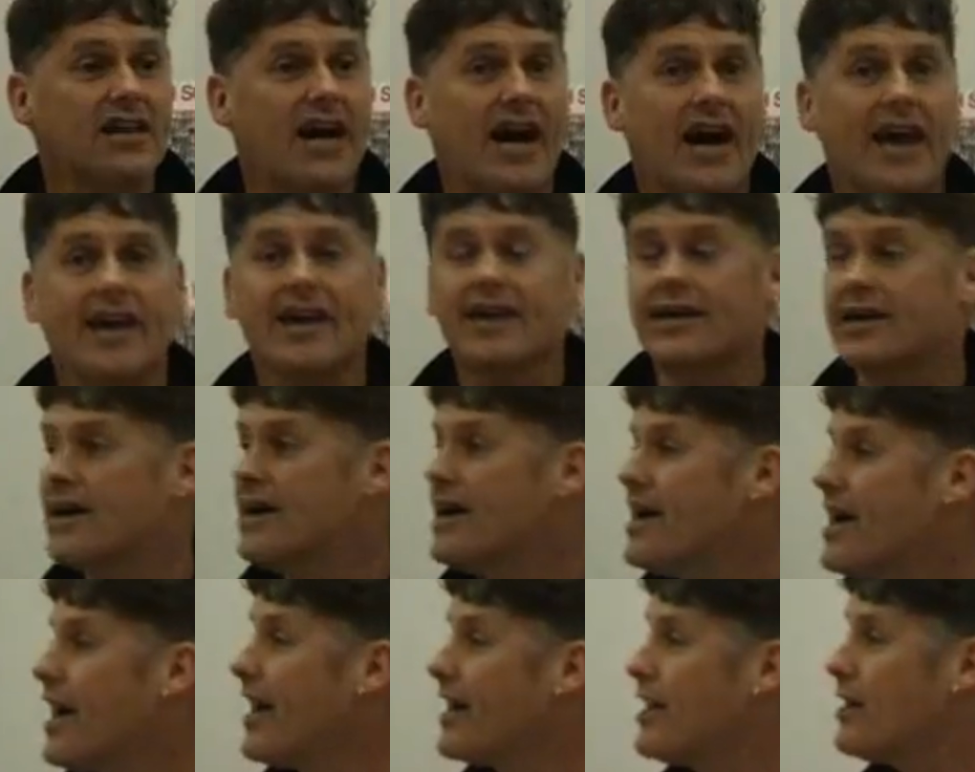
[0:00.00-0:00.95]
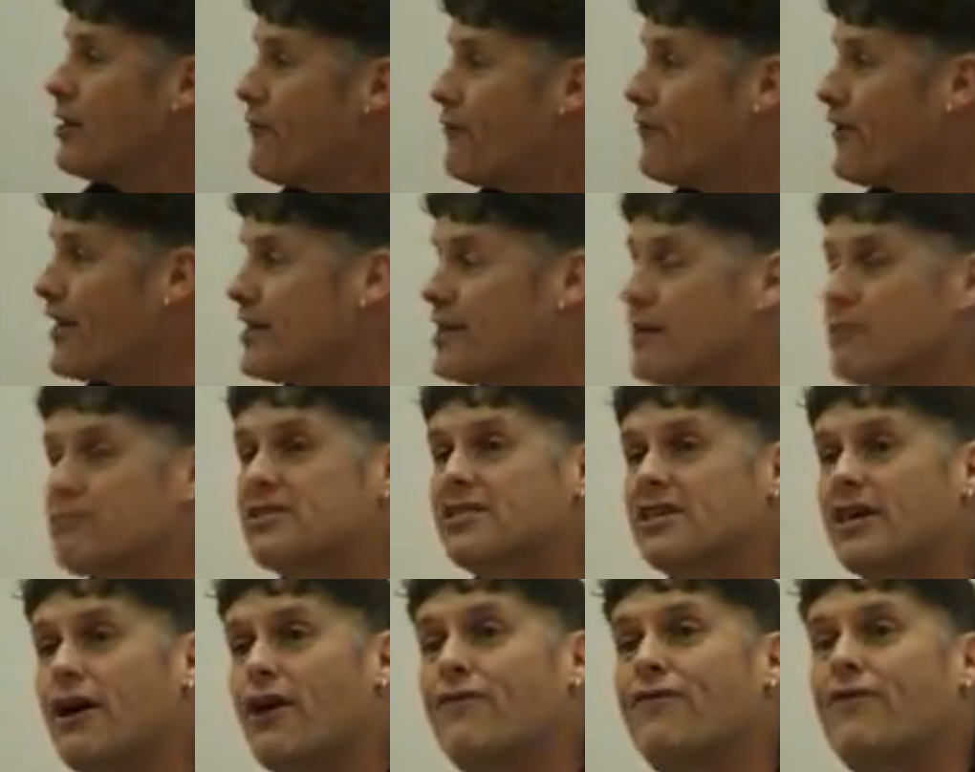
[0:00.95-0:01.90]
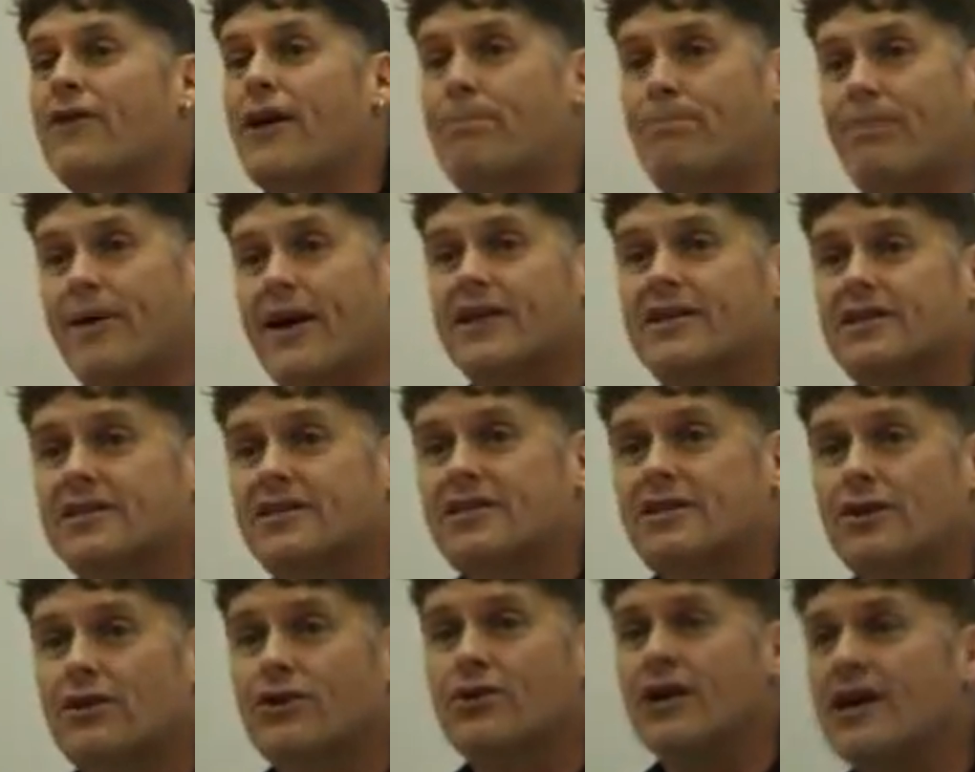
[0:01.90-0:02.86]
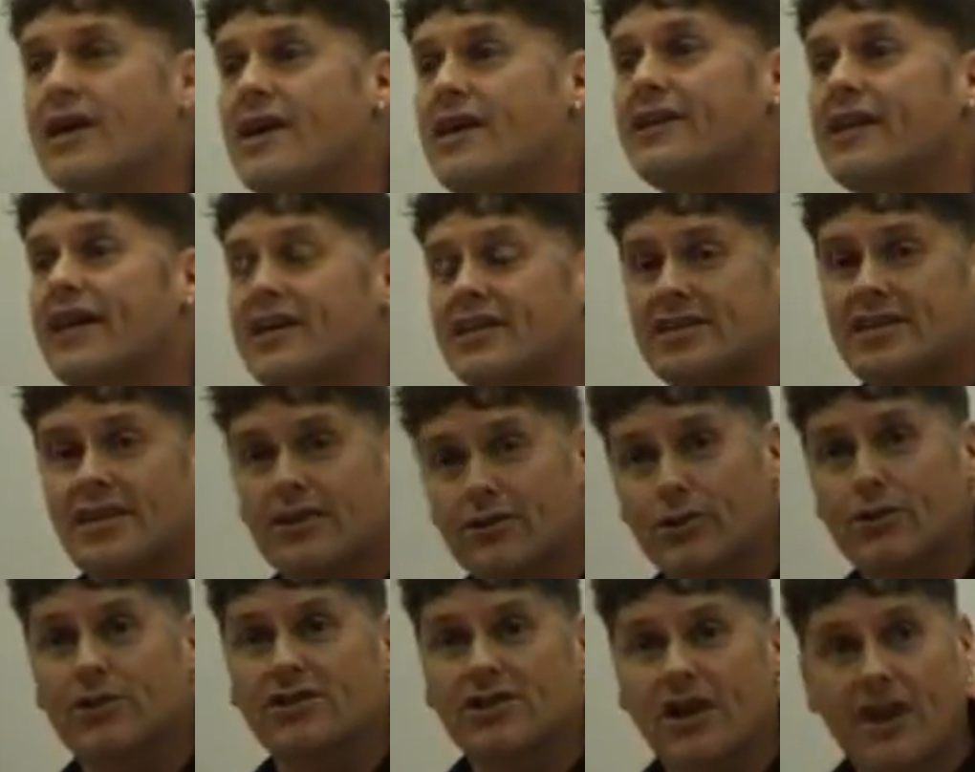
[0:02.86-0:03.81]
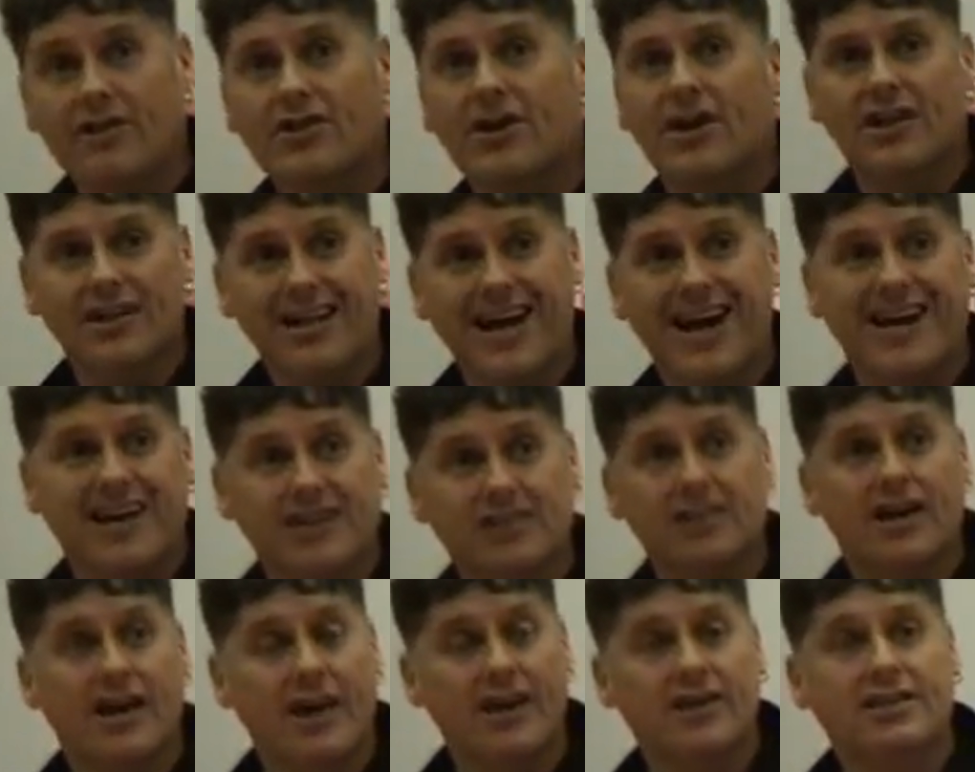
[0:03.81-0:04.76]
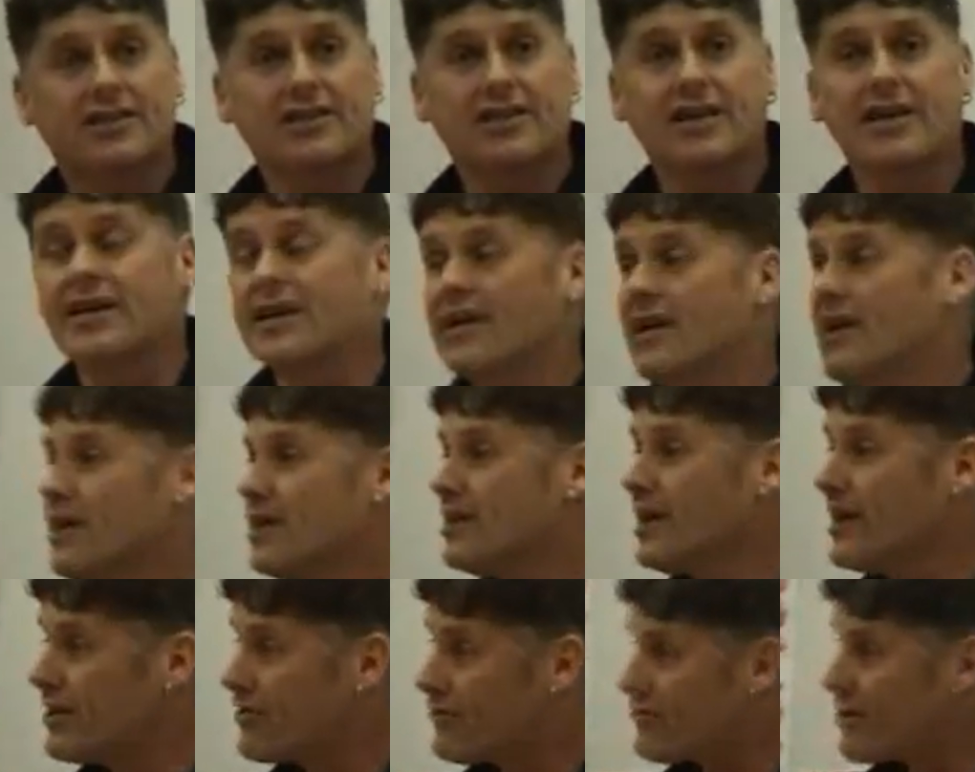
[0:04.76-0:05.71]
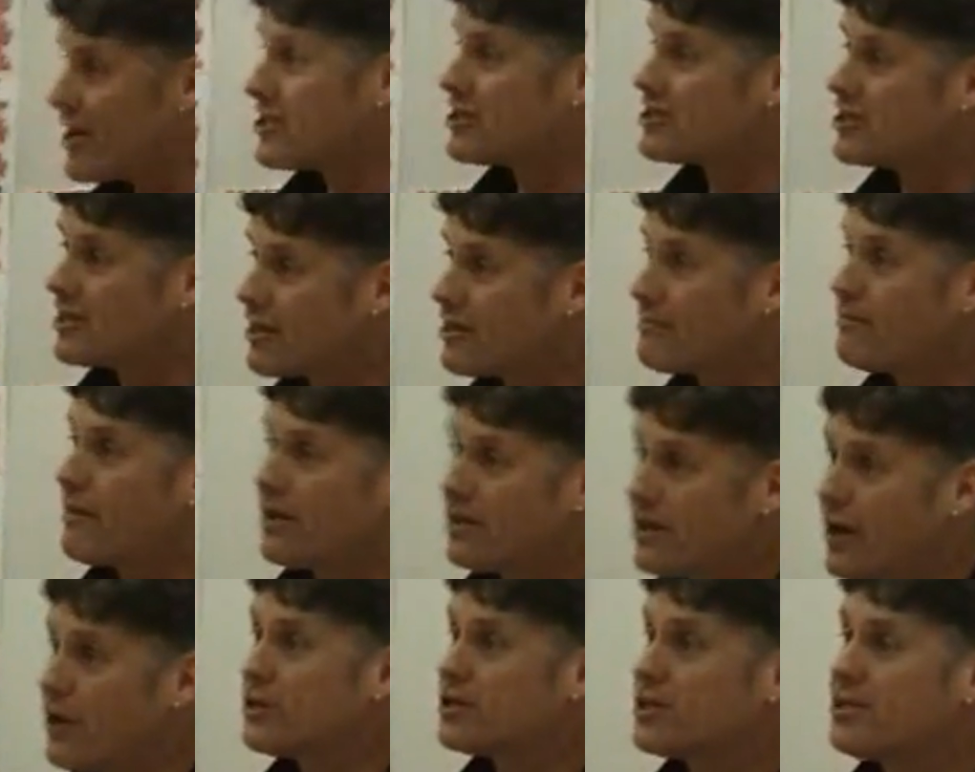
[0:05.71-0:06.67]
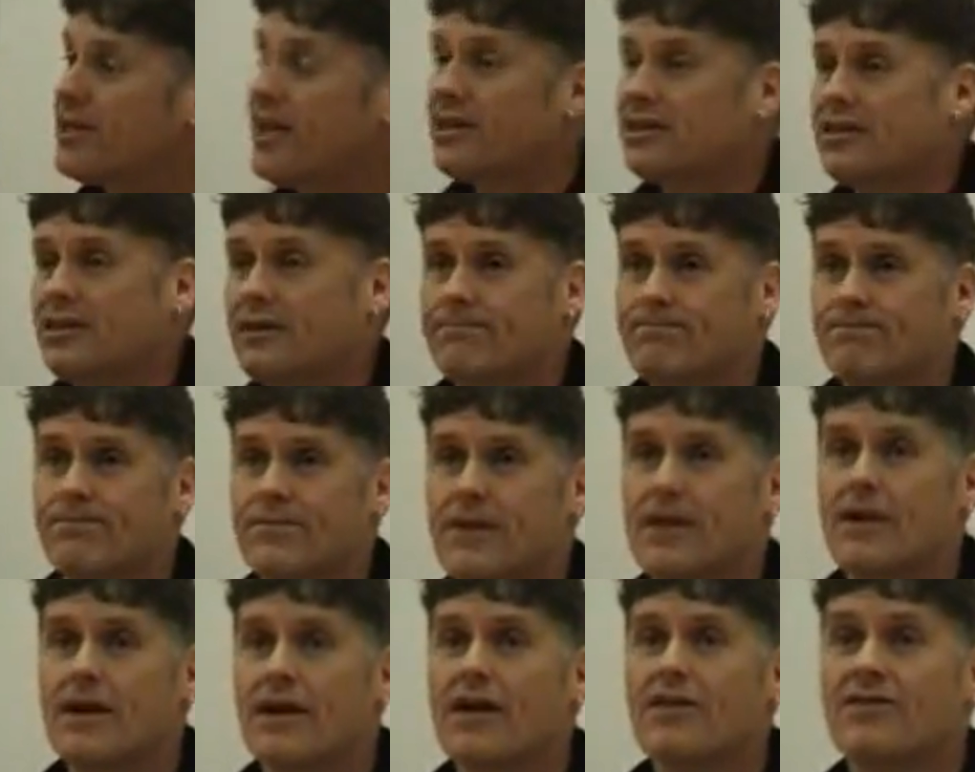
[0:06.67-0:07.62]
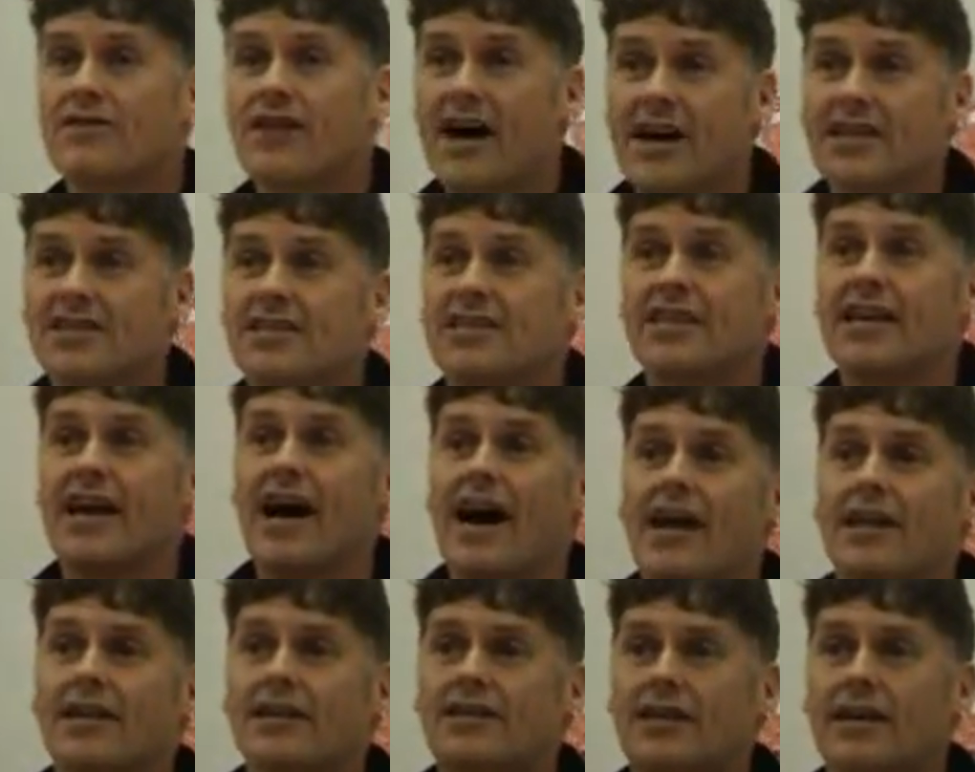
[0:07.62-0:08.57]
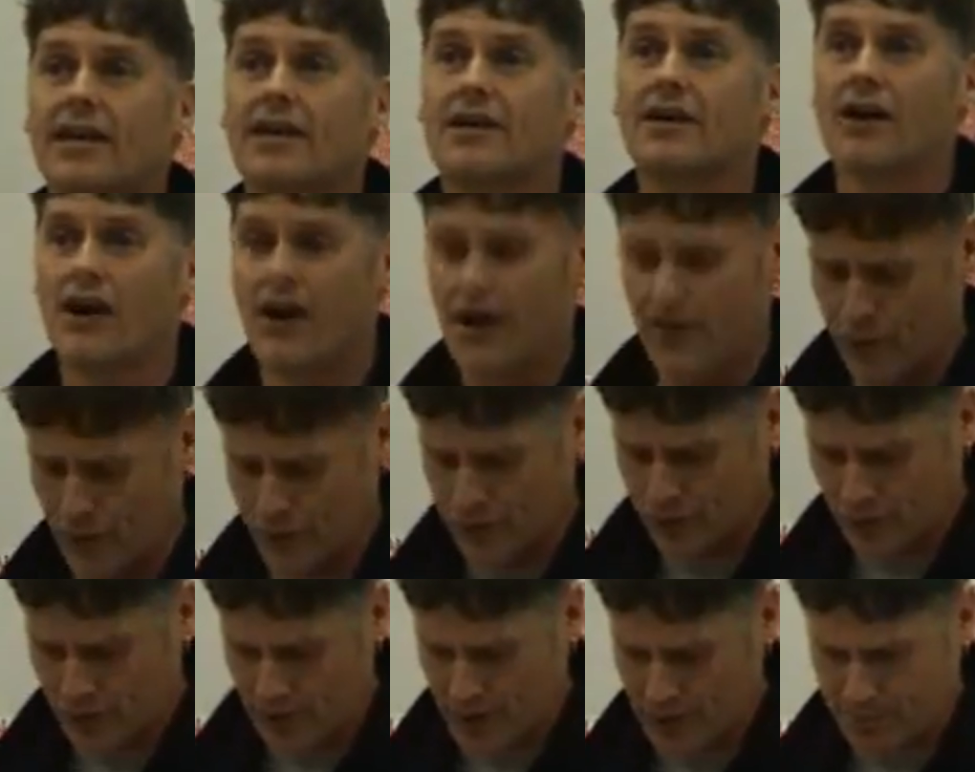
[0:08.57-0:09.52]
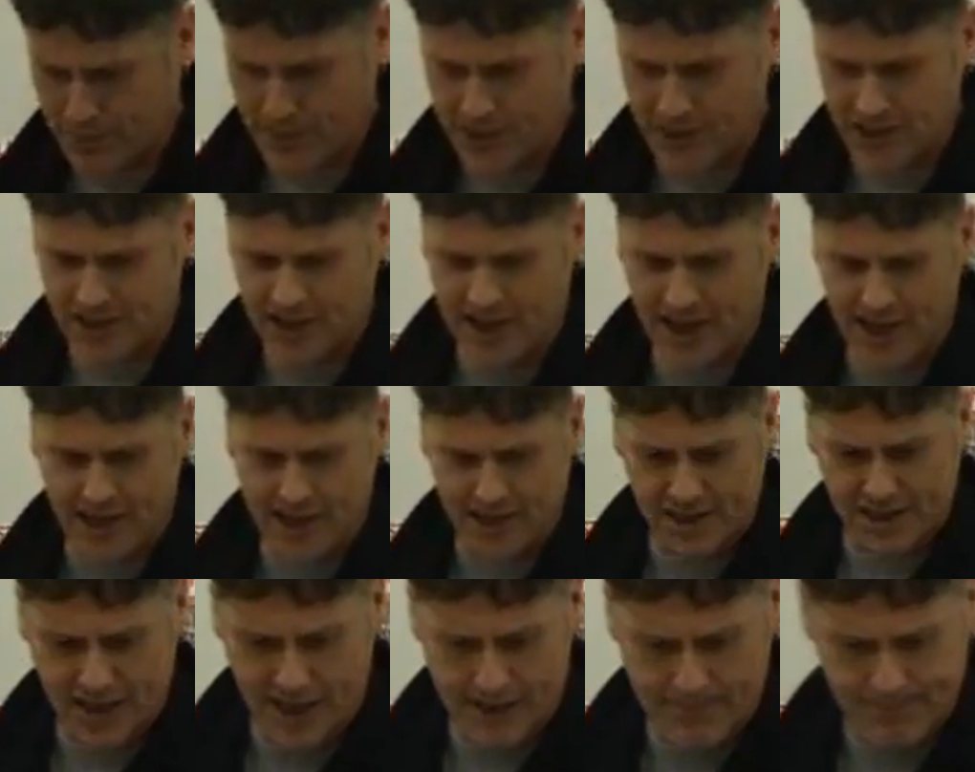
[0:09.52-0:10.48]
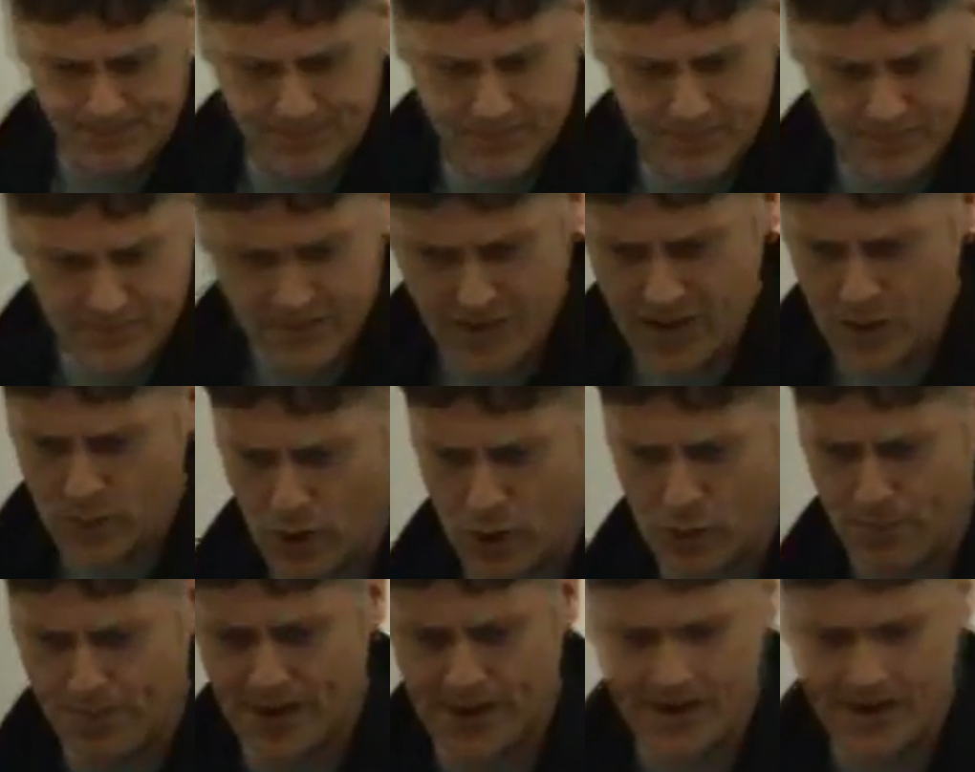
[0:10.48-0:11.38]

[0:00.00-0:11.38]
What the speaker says: liar, and he'll find himself on a pedestal next to those other liars of history, like Richard Milhouse Nixon. That's the reality of what Tony Blair's legacy will